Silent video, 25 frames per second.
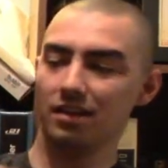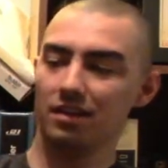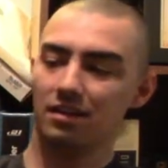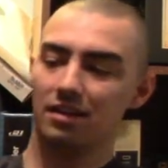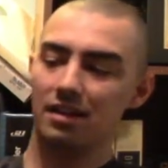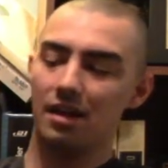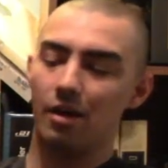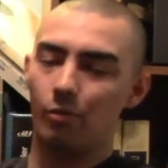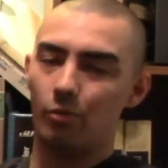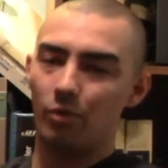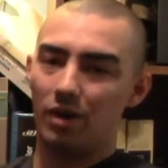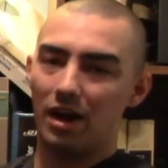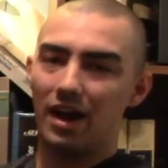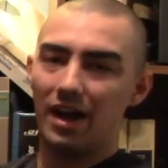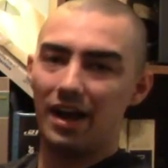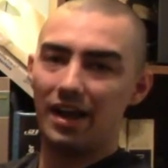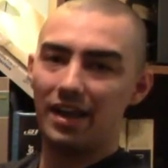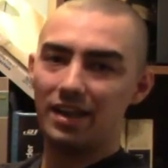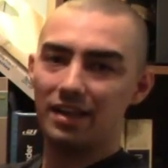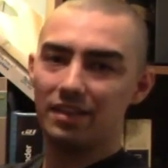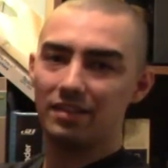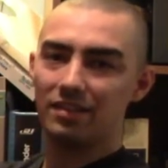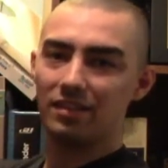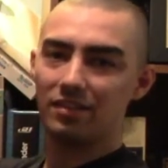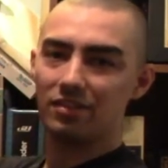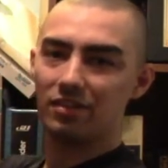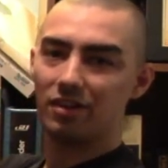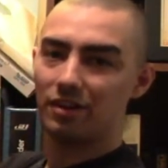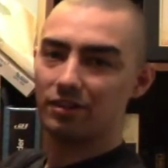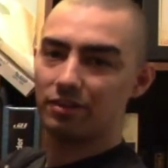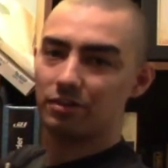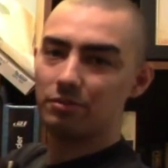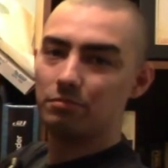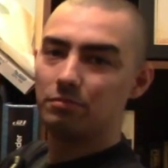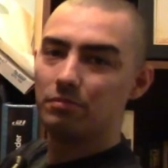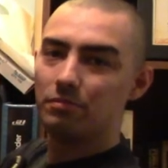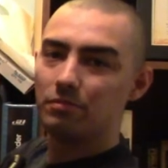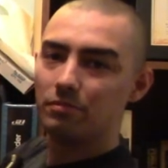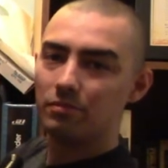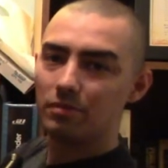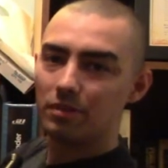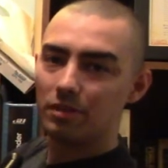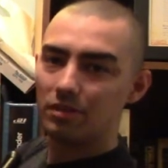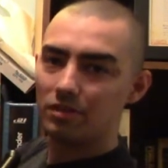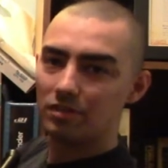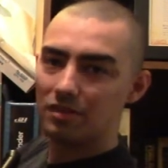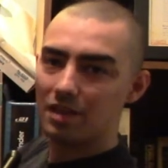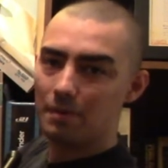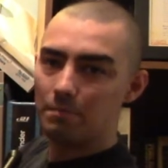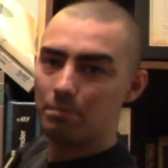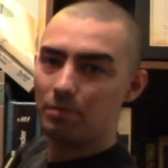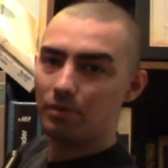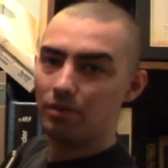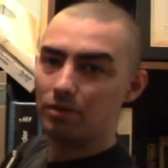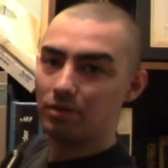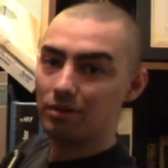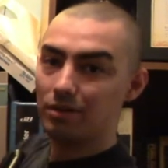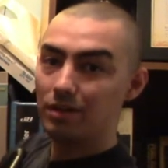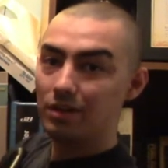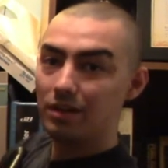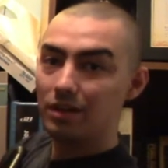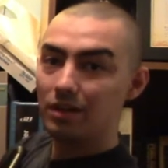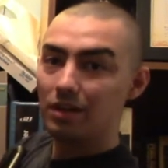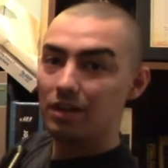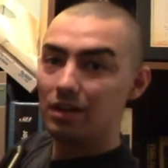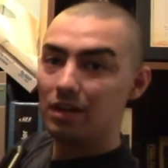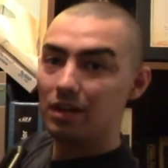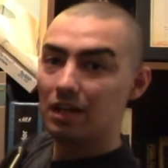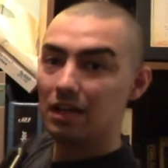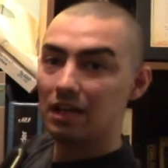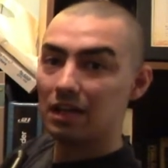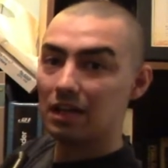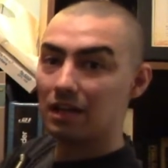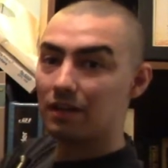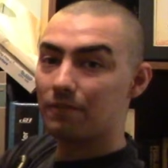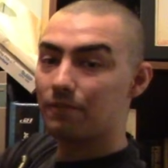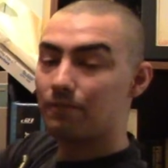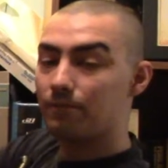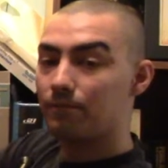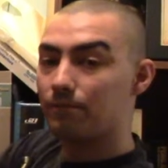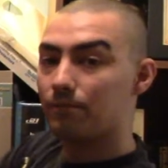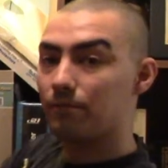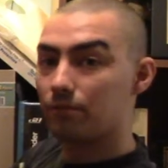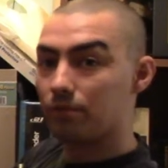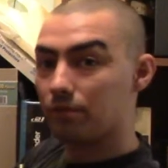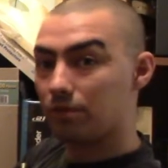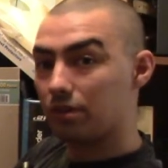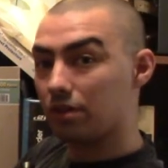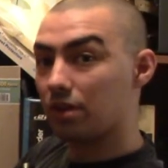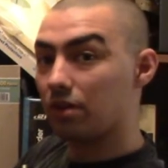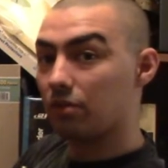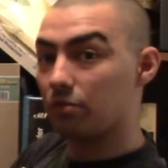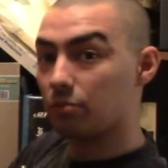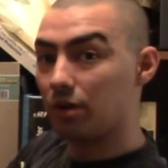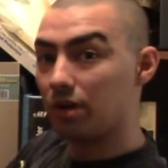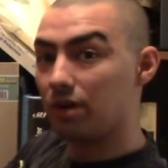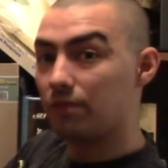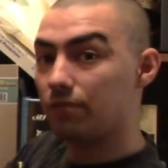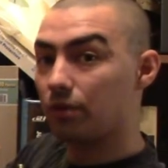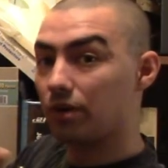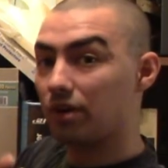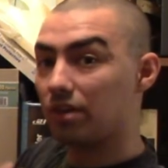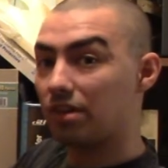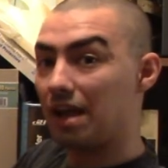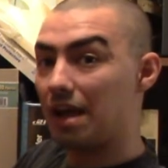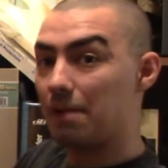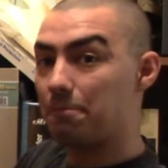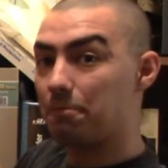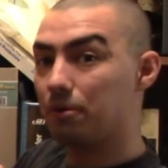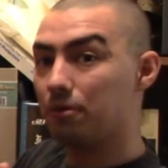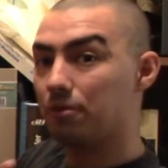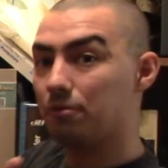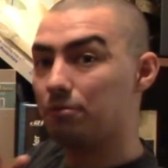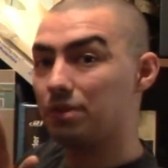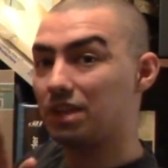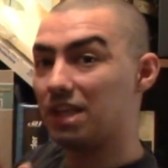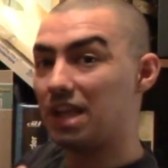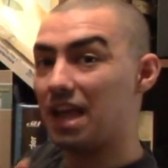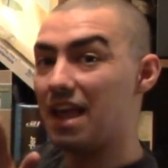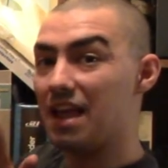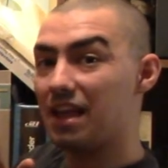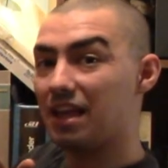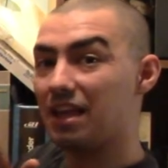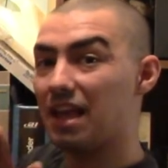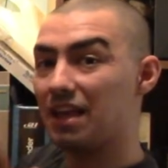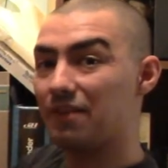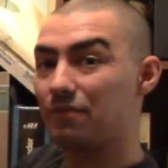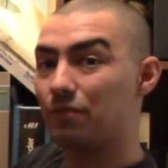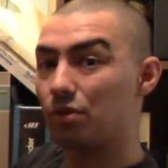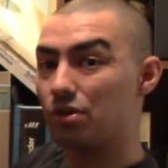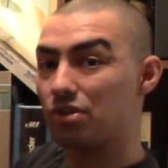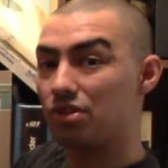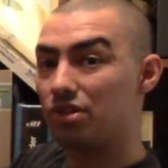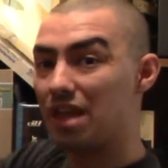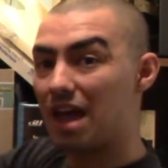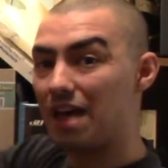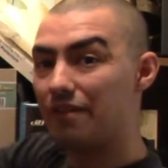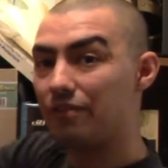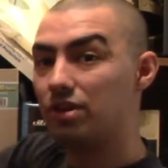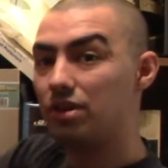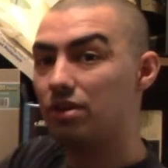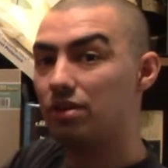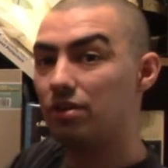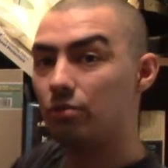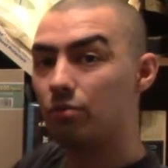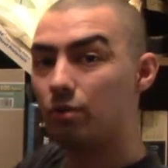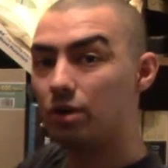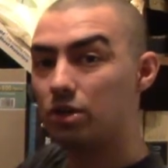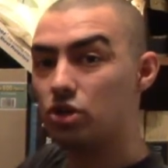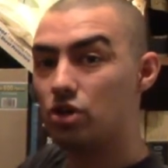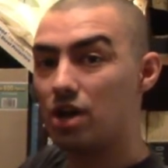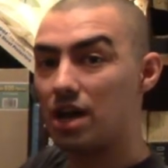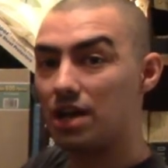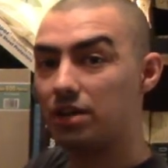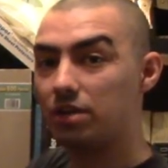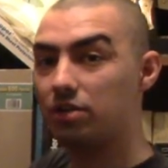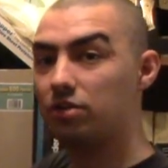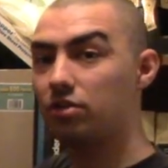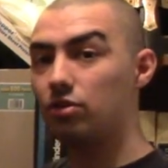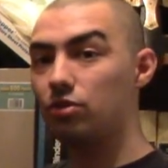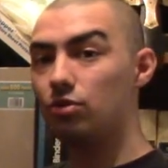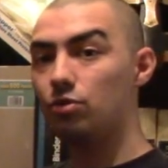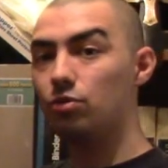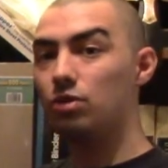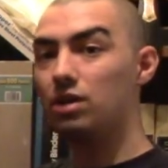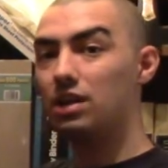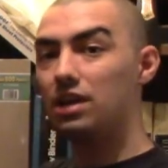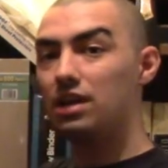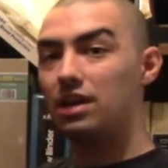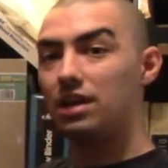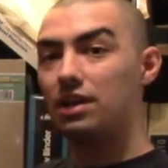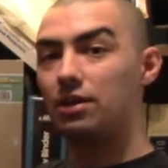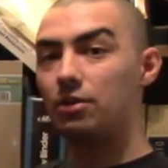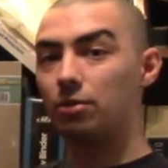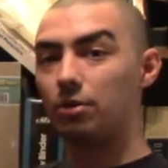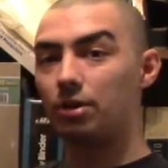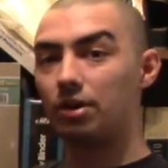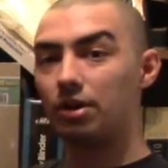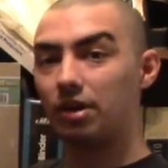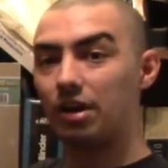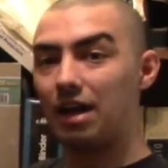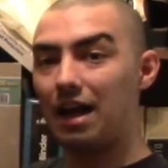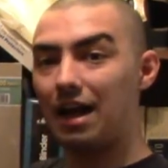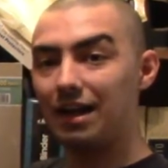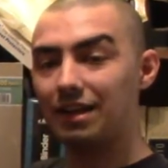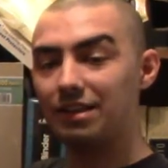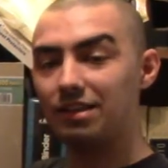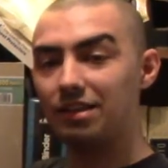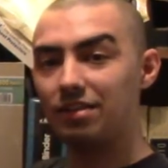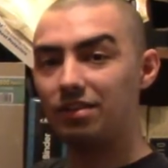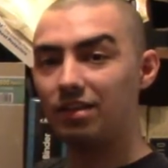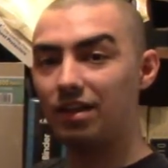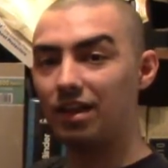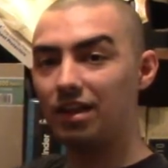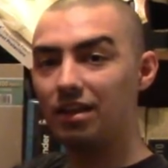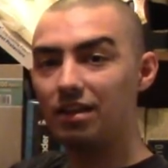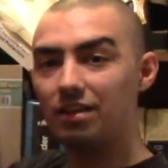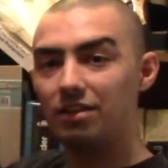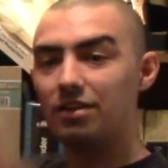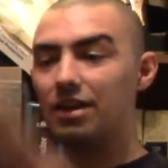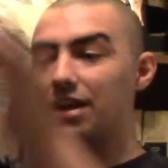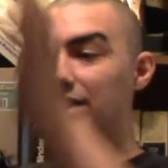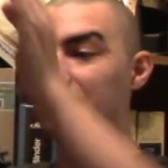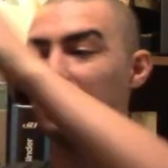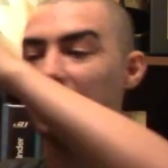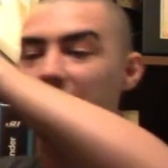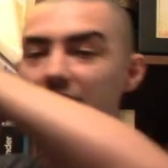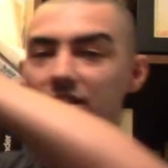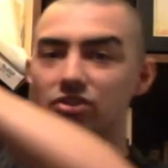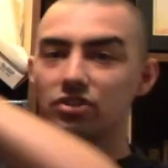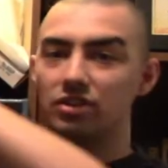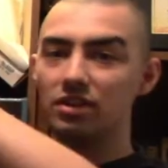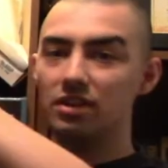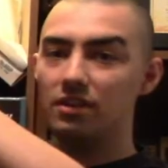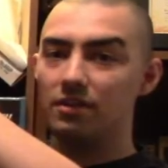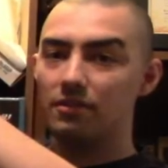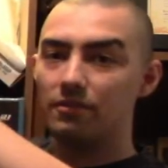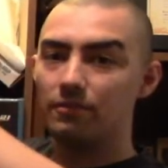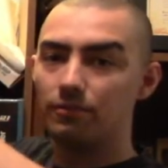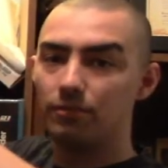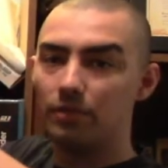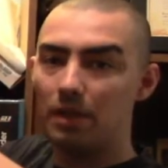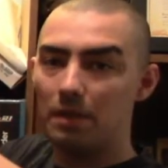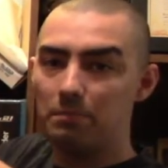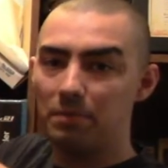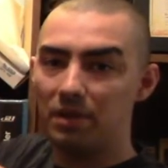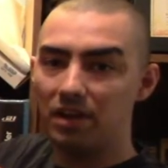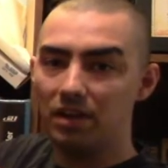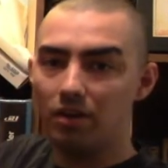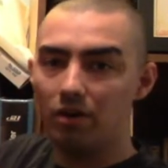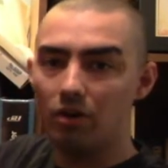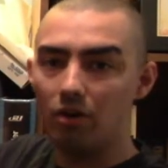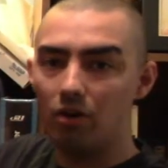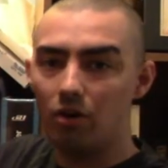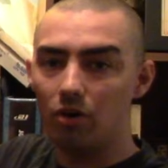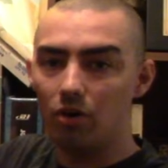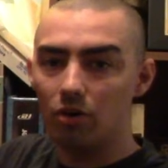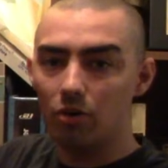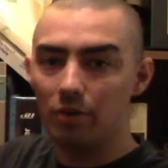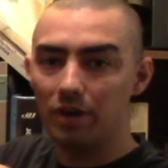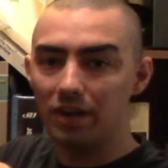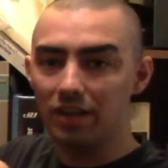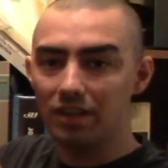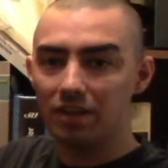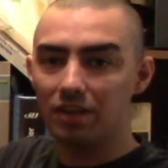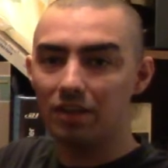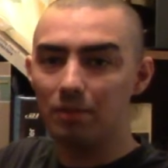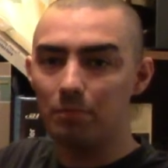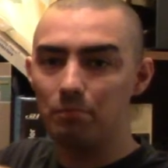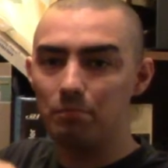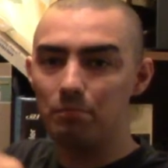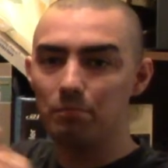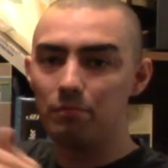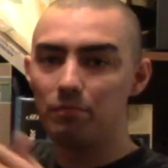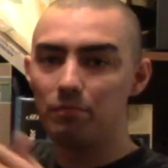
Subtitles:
Now, why is this awesome? Simple. Because one, for example, with the AK-47, what you had to do in order to cock this thing, you had to actually flip it all the way to the